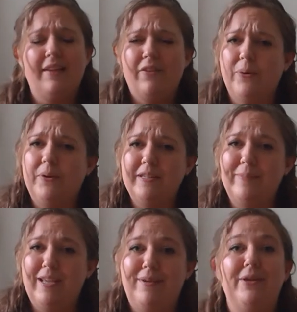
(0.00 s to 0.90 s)
If you're holding
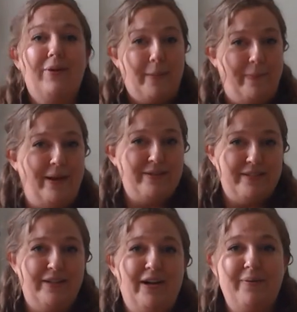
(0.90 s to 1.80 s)
baby, you can bounce
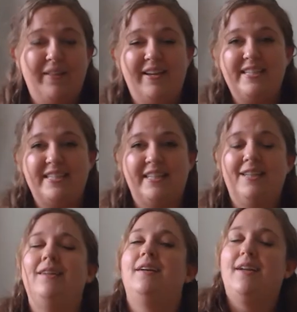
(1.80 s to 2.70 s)
along with us.
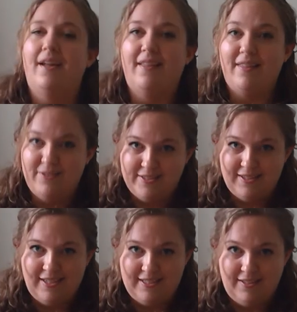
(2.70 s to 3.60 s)
And then there's a
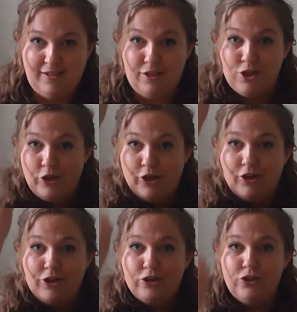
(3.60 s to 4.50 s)
nice little
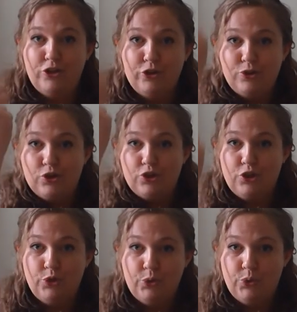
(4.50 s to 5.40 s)

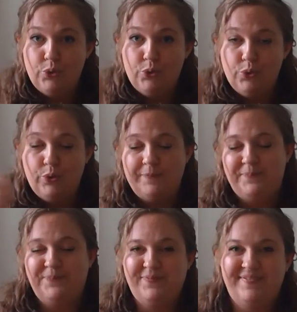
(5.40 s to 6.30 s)
choo-choo
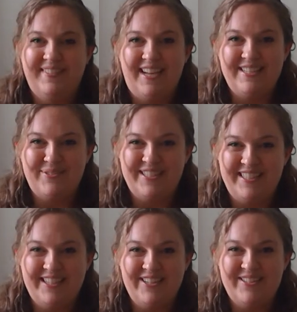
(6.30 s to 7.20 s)
as we
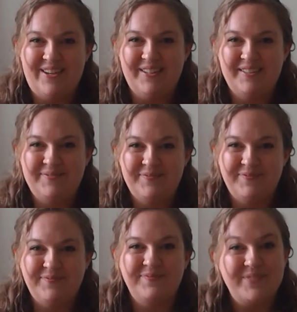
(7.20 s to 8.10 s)
sing our song.
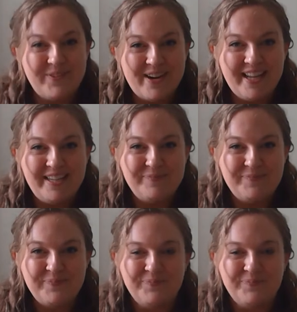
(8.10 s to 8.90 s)
You ready?